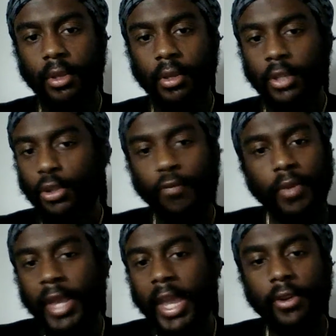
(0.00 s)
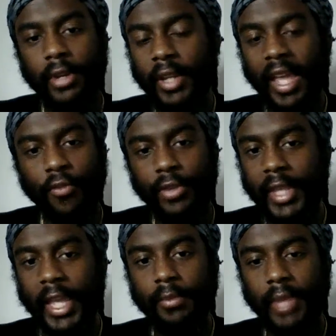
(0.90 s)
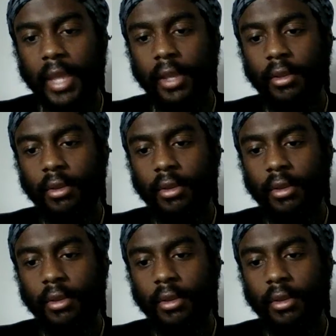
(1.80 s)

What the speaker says: Because you've been hearing it every damn day.